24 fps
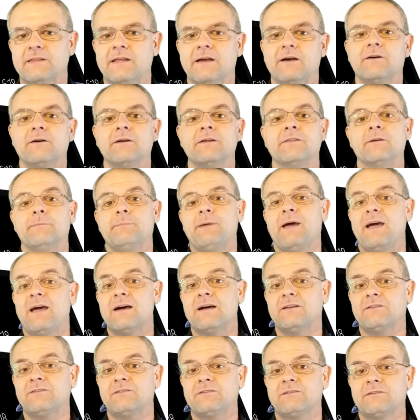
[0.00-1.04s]
Now, in the
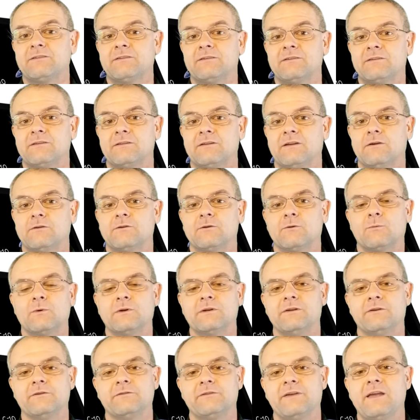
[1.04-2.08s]
past, under
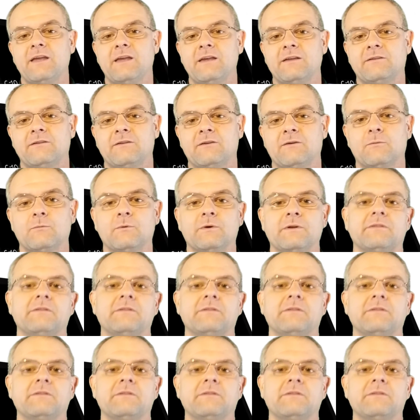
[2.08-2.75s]
Windows 8,